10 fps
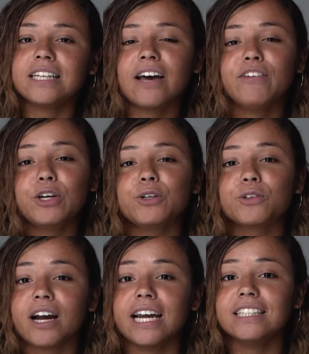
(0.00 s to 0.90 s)
to have equal
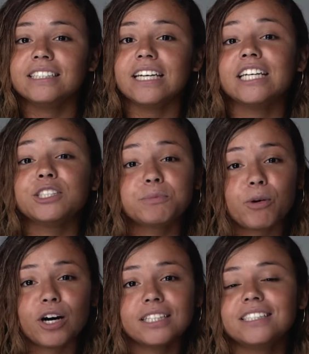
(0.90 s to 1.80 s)
rights in
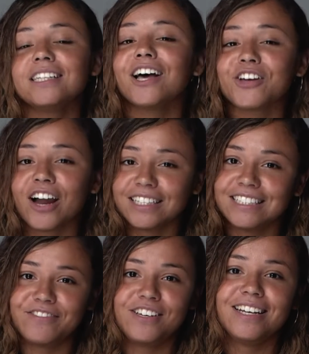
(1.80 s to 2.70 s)
sports and other
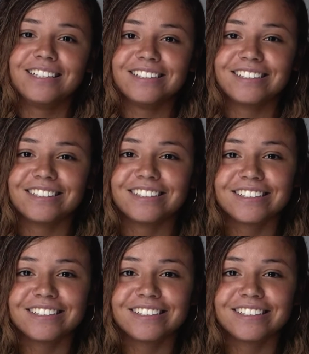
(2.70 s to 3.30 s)
activities.